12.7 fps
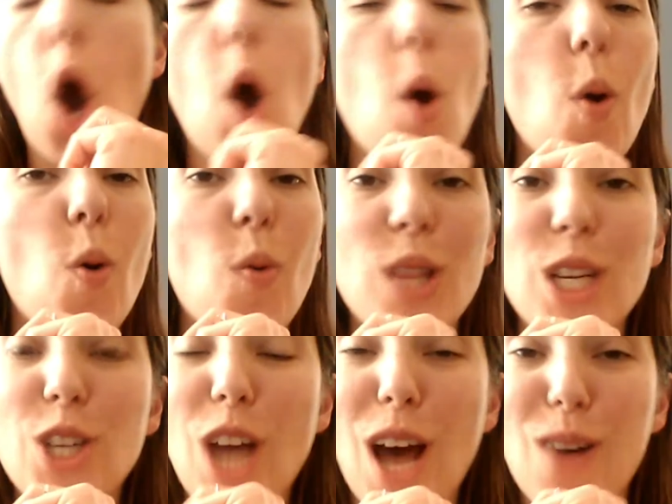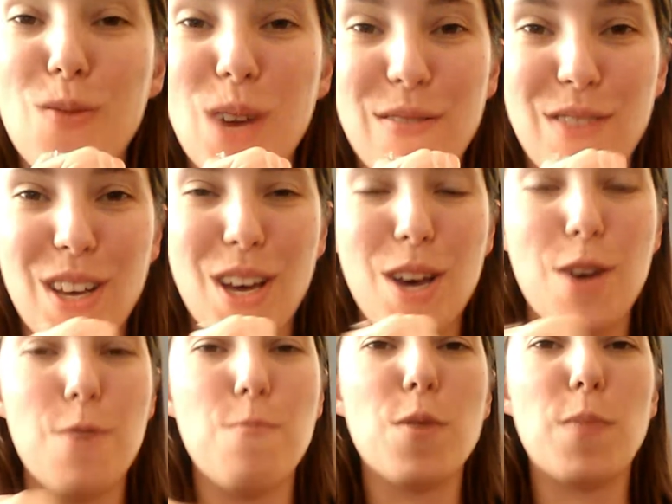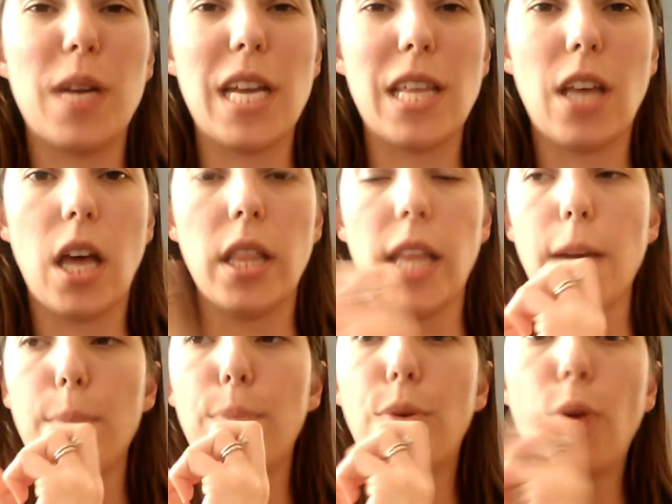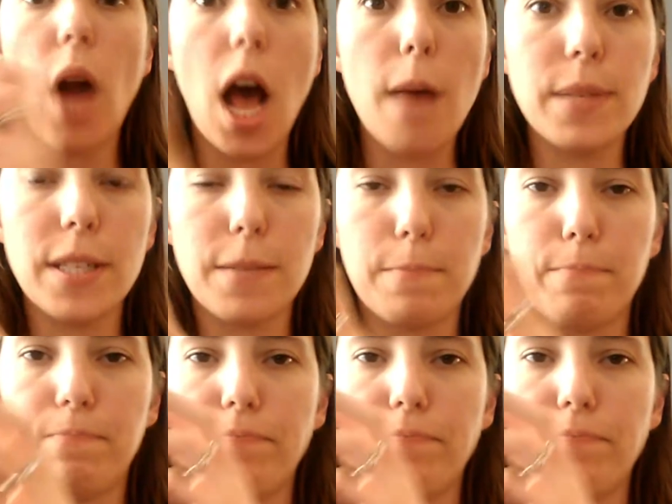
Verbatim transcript: Oh, the chat one of the Book Buddyathon like prompts